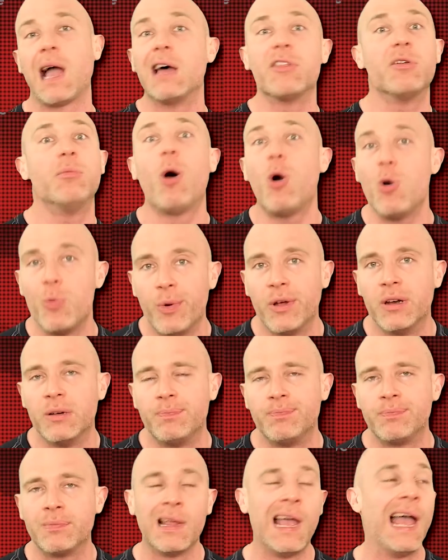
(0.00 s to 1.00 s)
and the
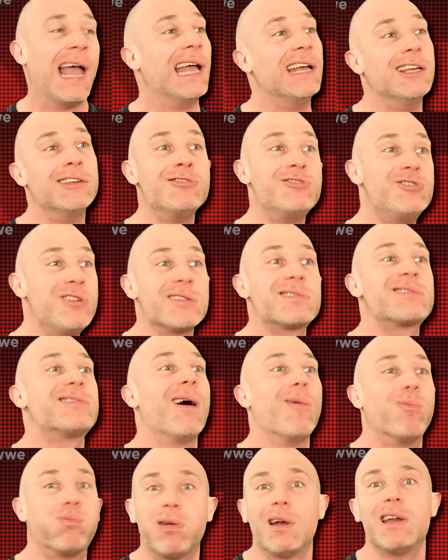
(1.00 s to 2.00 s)
moment is
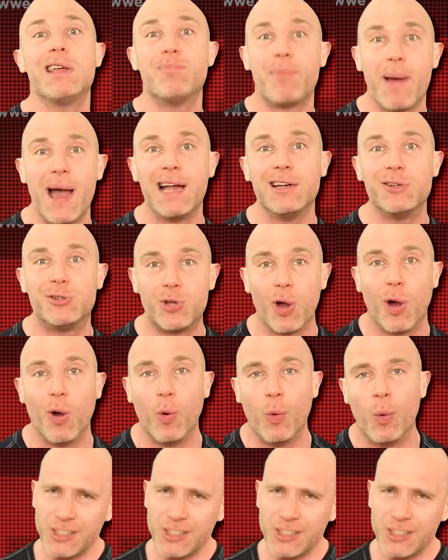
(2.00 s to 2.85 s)
just a pretty bad show.